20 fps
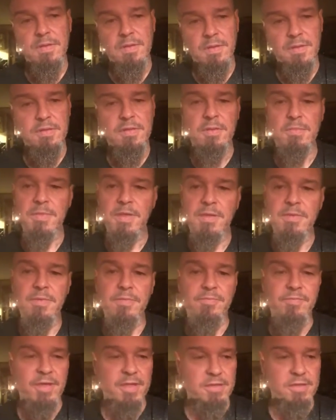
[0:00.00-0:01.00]
there's going to be
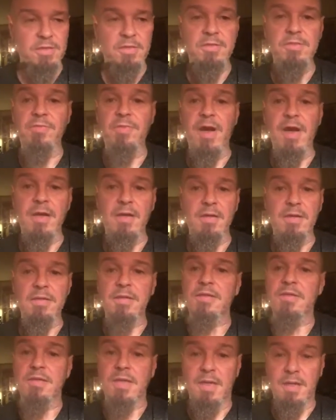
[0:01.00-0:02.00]
vessels of honor and
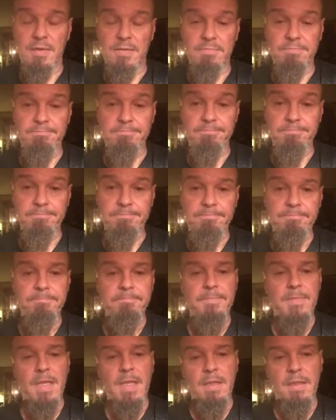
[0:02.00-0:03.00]
dishonor.
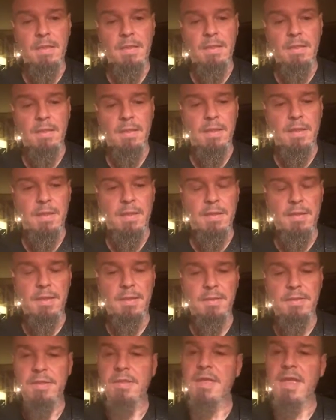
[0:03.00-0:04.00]
And
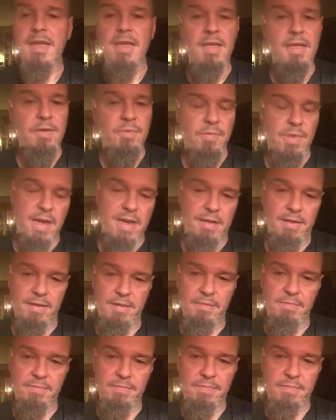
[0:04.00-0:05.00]
you can't get around
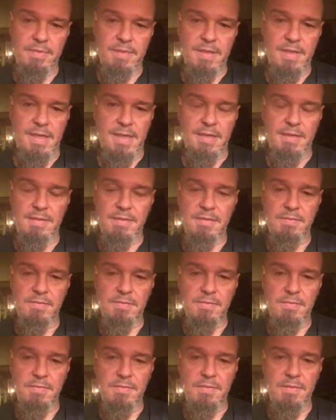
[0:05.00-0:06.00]
it, guys,
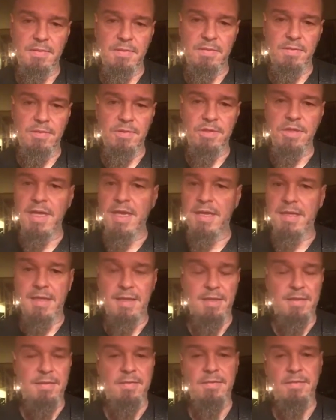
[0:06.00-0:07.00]
or shake
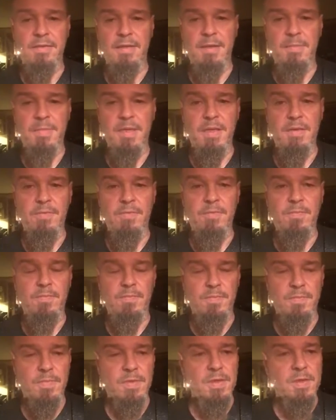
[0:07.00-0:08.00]
it. I mean,
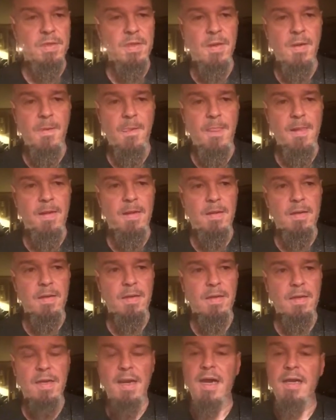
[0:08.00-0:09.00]

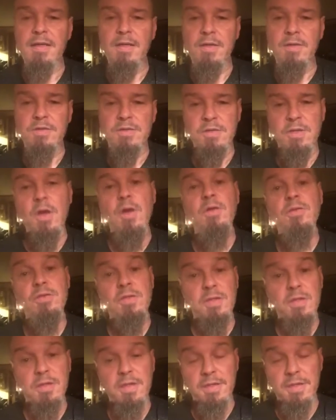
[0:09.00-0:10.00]
God knows
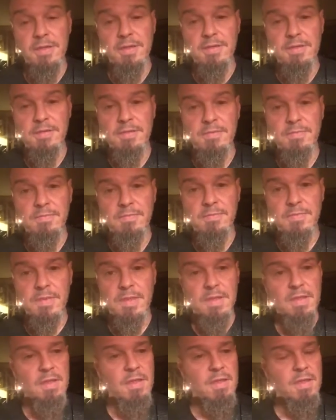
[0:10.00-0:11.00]
those that are his.
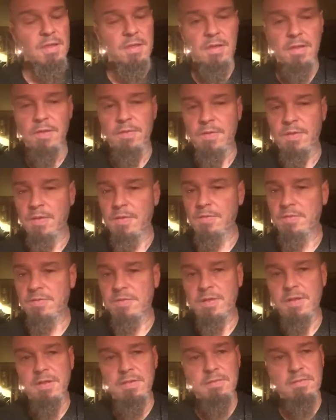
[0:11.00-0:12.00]
You know,
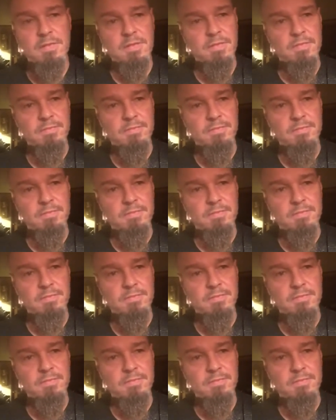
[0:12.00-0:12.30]
those that,